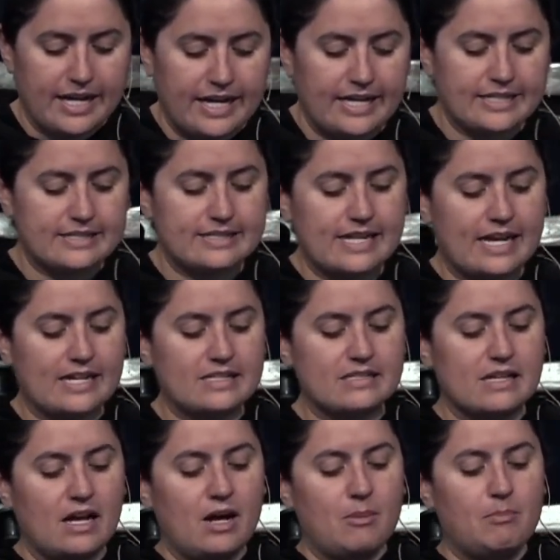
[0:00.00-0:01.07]
It says,
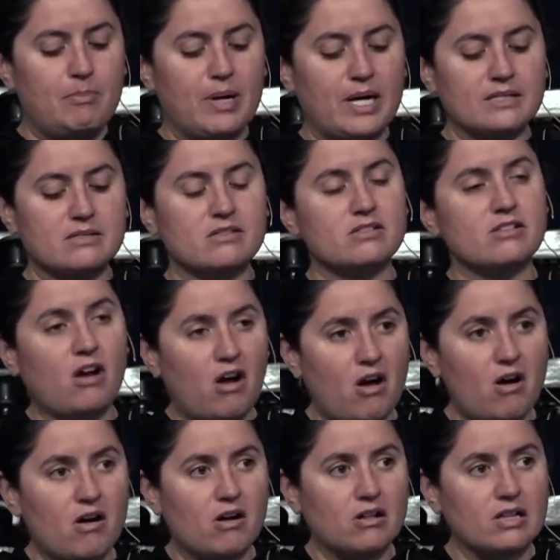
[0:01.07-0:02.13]
But
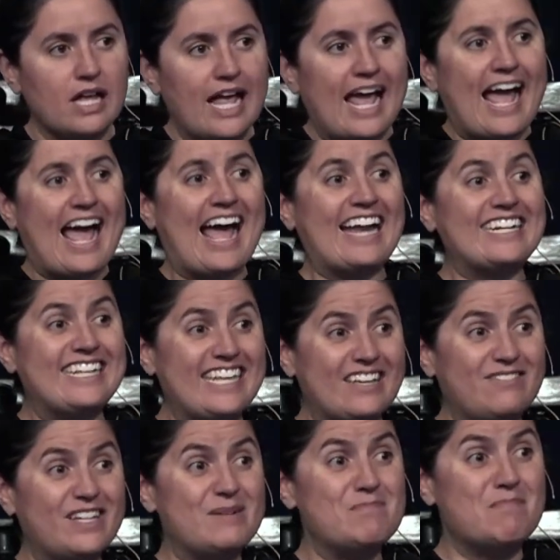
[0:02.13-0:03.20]
Saul had
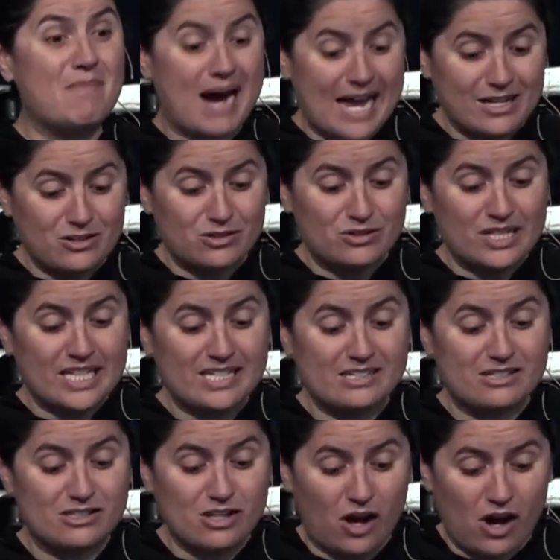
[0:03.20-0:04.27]
given Michal his
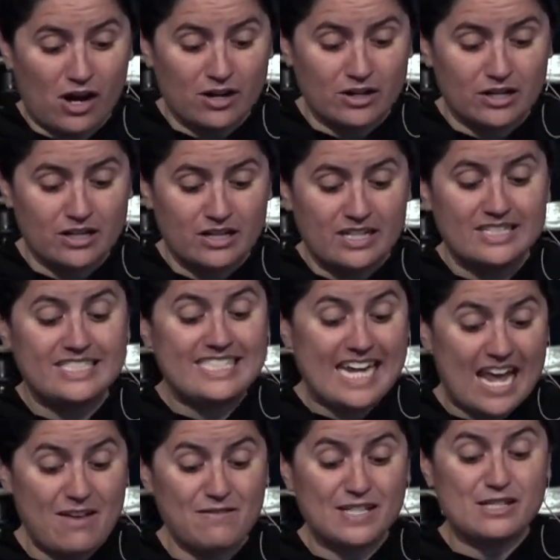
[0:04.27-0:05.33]
daughter,
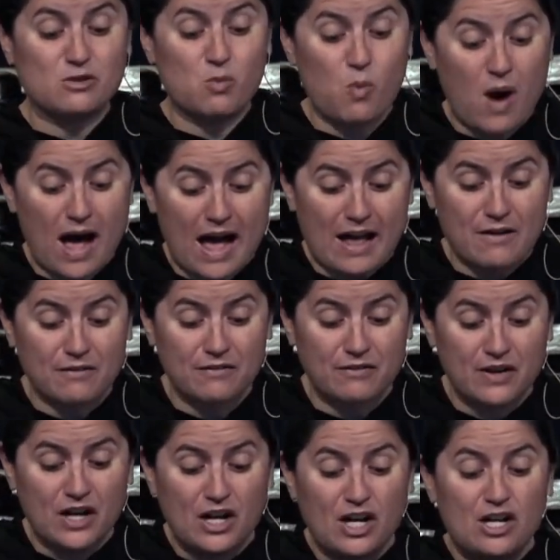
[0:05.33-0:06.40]
David's wife,
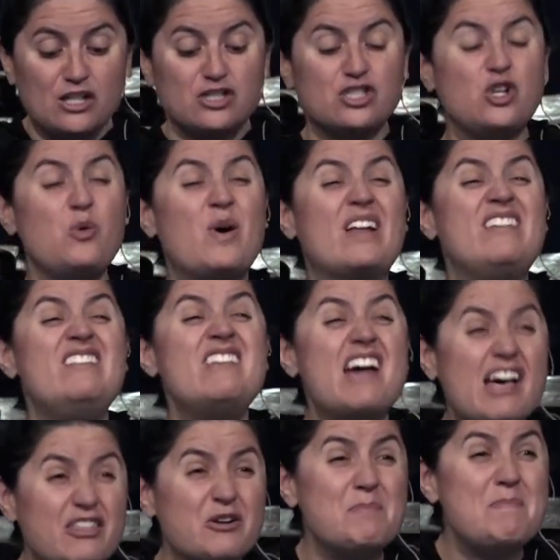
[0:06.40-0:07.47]
to
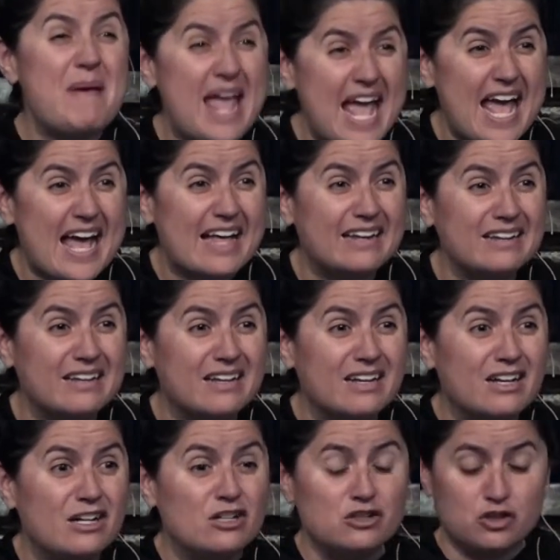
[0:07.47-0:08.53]
another man,
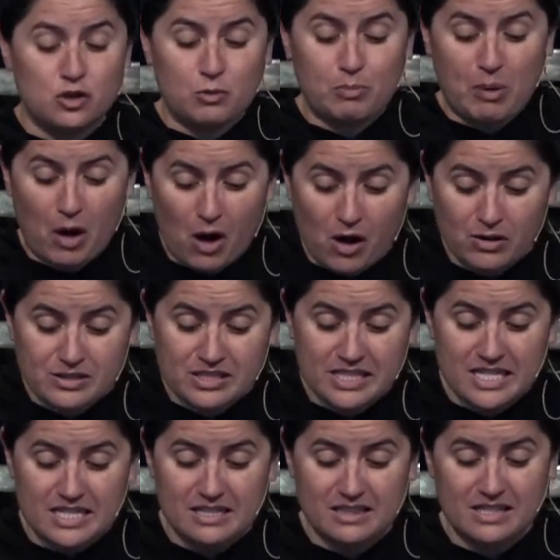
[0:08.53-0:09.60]
to
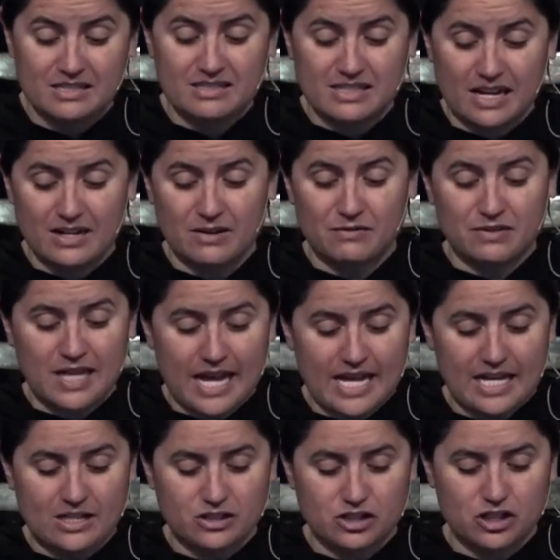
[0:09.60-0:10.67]
Palti, the son of
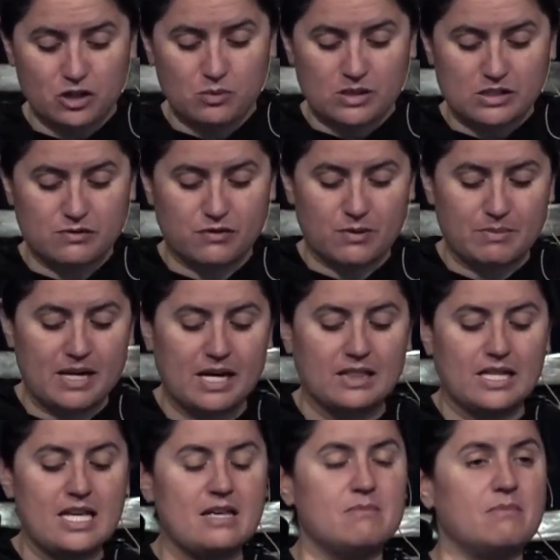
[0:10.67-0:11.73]
Laish, who was from
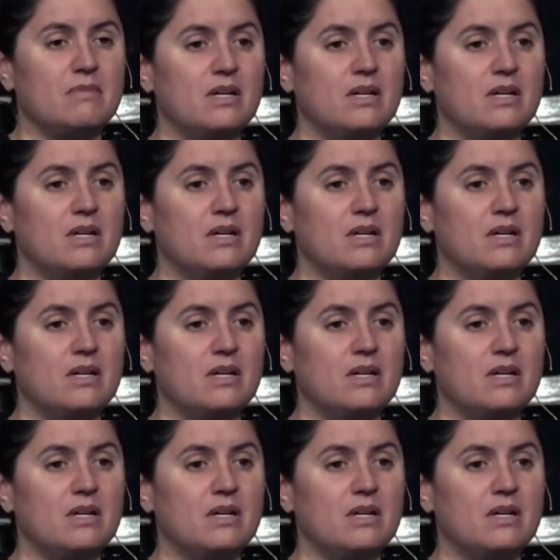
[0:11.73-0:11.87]
Galim.